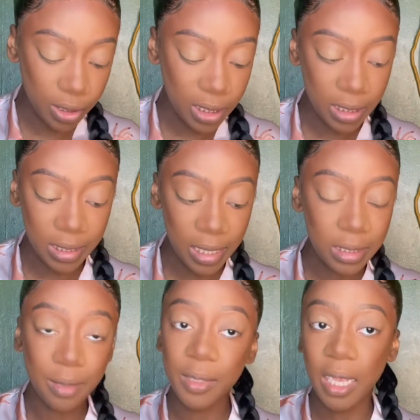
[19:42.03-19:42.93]
because that's
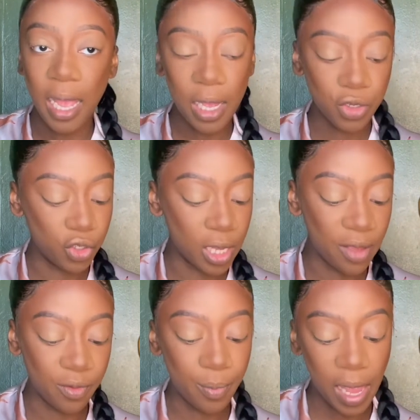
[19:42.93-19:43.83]
something I actually have
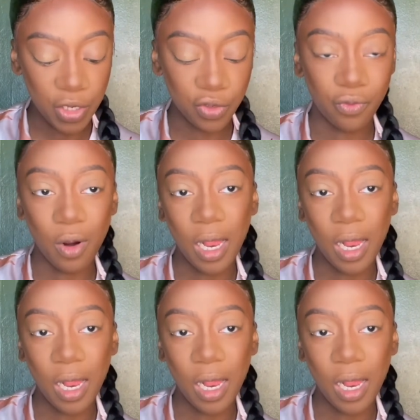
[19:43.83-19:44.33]
a passion for.